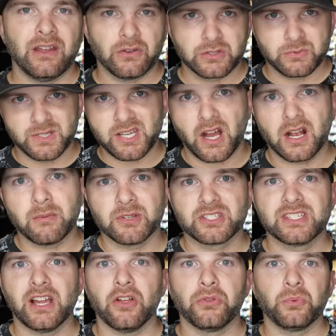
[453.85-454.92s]
Now, as we talk about
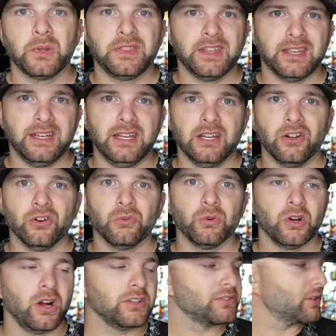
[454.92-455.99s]
stealth with the gear,
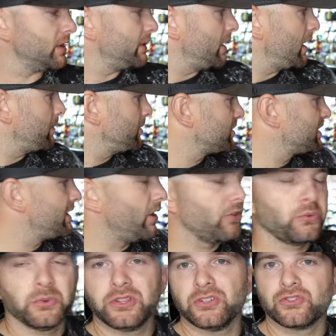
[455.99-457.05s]
we're also going to talk about
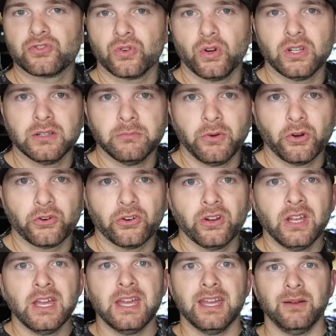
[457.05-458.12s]
stealth with your trolling
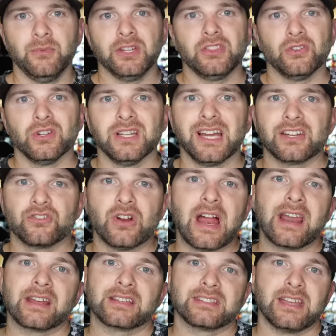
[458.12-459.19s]
motor and with your
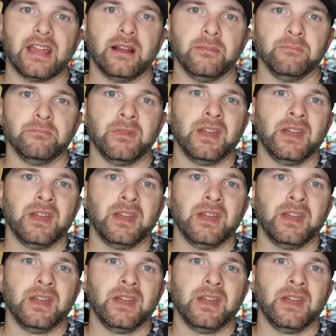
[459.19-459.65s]
electronic setup.